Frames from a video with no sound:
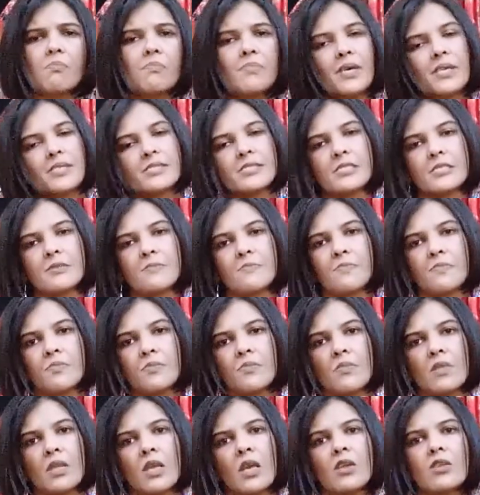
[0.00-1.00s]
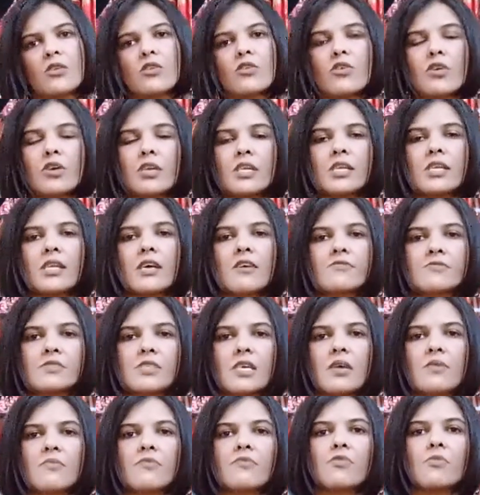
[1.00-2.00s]
but not enough
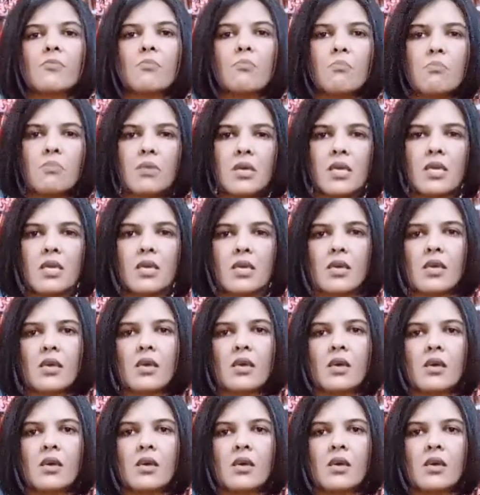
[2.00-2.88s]
time for me,